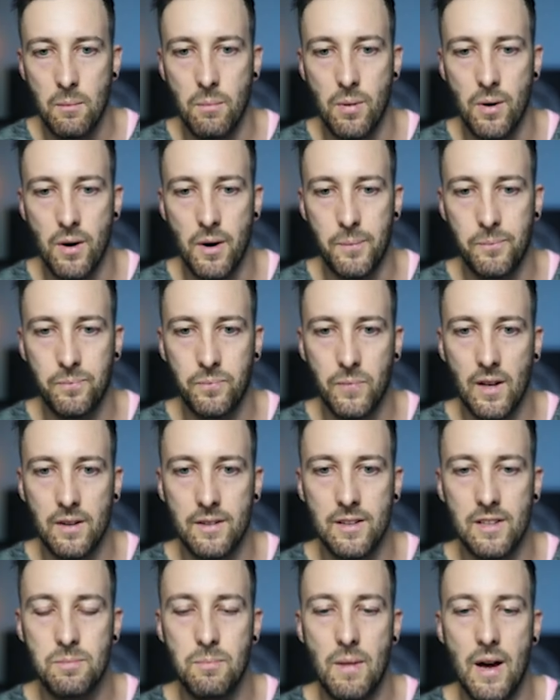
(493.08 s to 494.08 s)
but
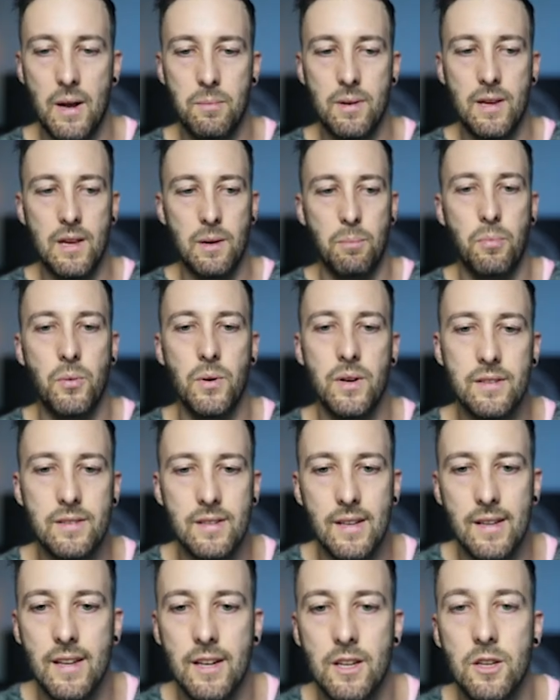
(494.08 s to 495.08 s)
this might be a
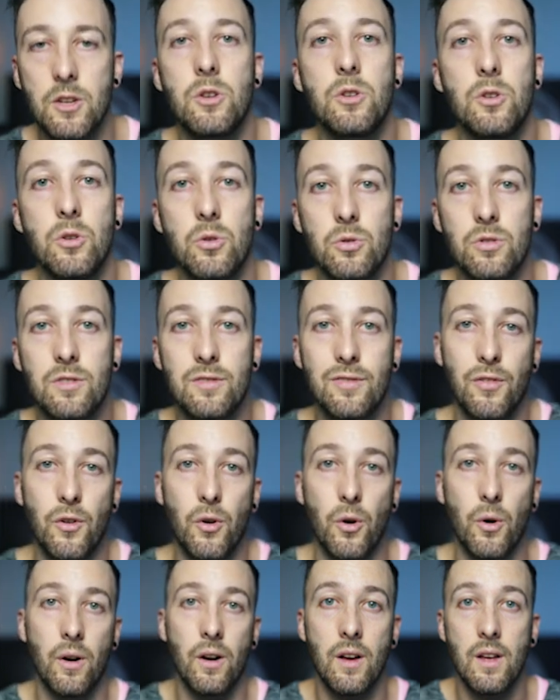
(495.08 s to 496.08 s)
preset that you use
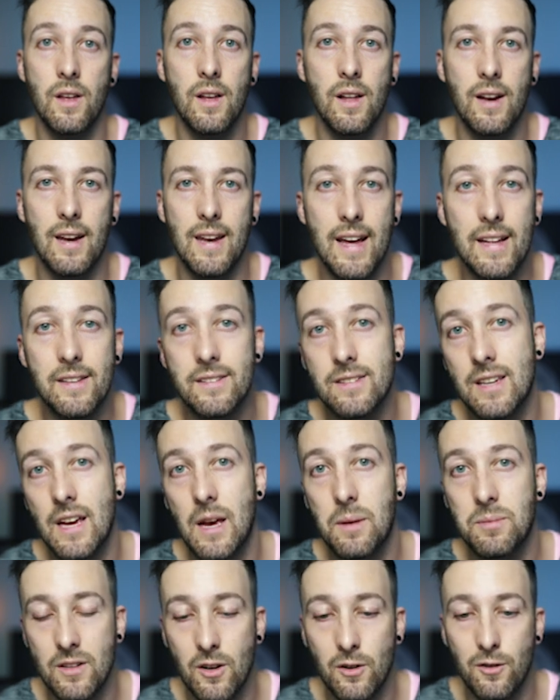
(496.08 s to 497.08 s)
for
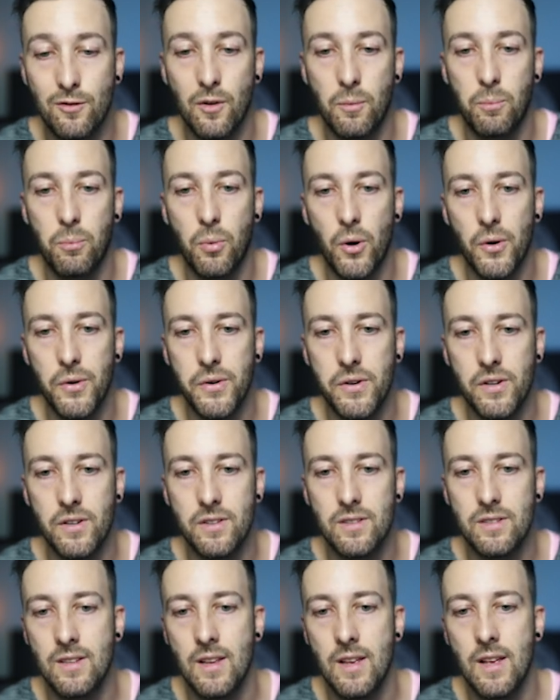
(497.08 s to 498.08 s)
landscapes and not for
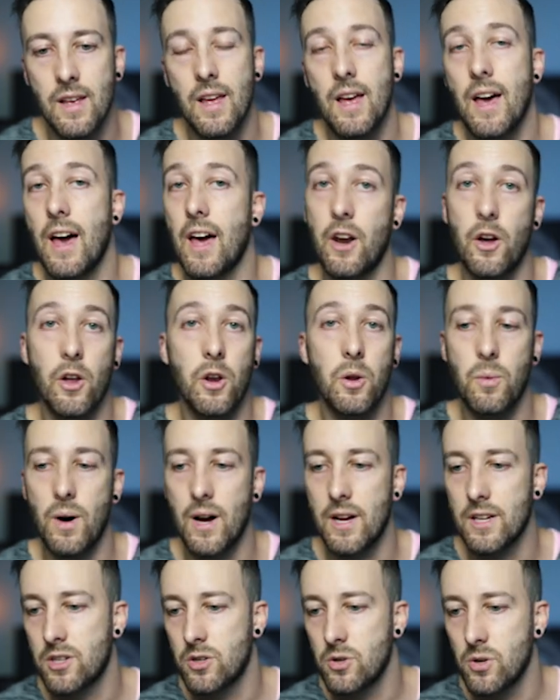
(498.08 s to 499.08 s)
portraits. And
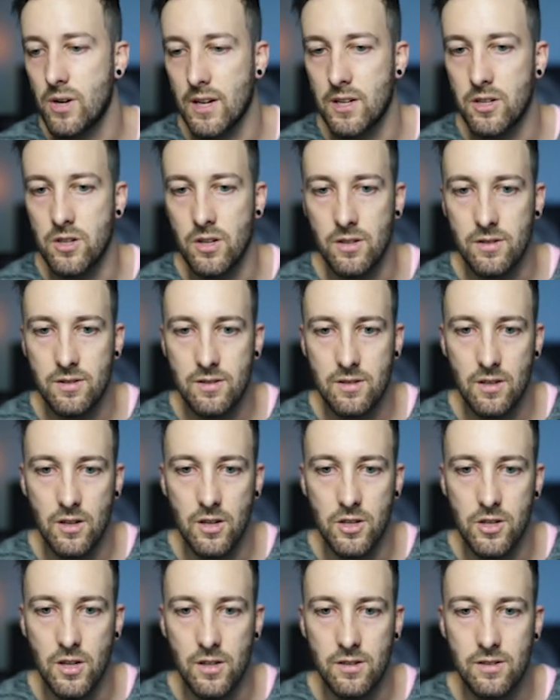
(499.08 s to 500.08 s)
otherwise you can just
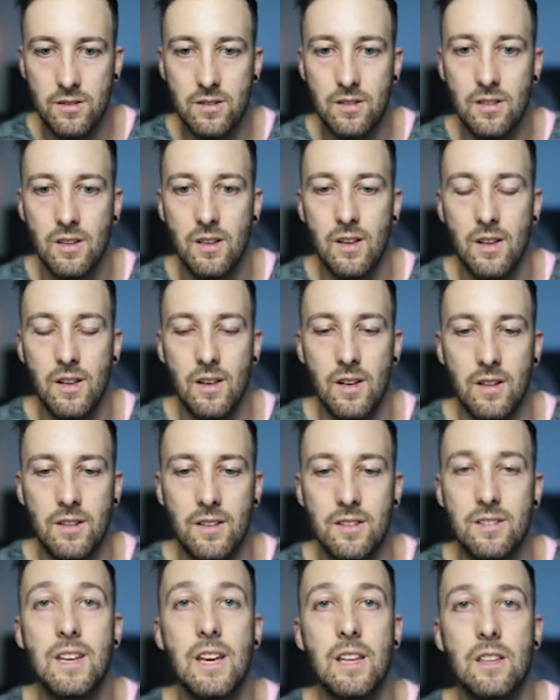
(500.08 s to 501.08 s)
adjust
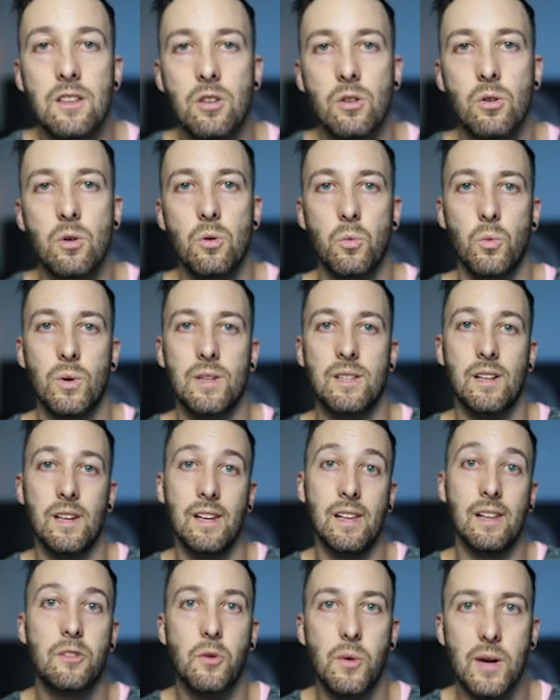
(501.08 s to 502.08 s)
the skin tone with the
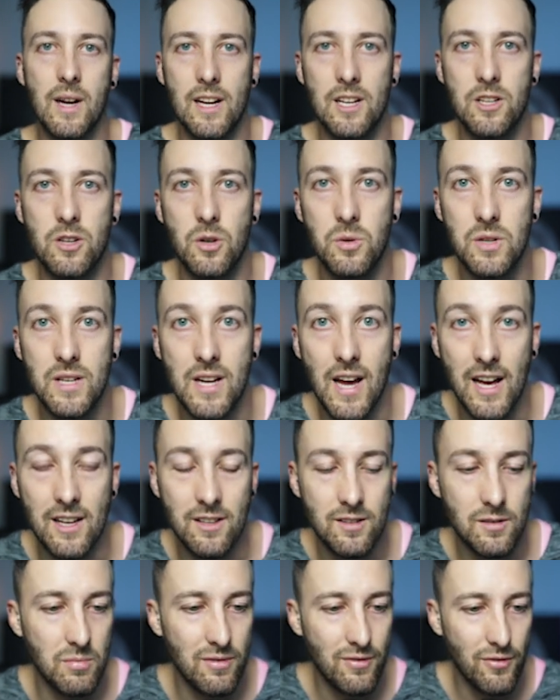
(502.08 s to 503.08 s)
little trick I showed you
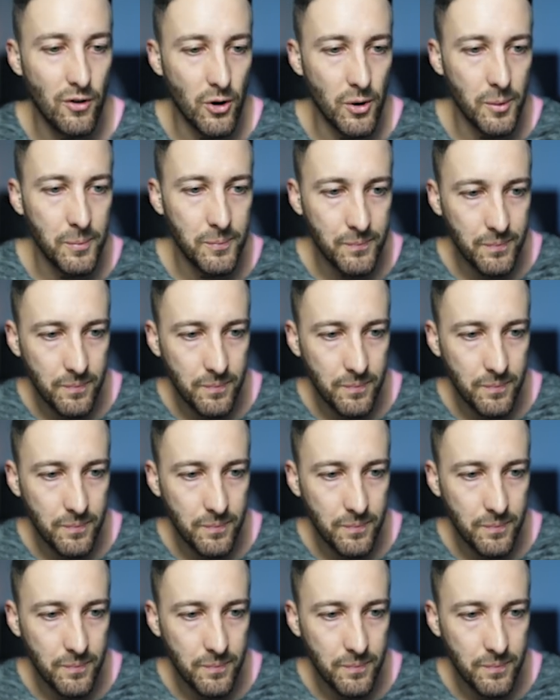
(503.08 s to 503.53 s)
guys before.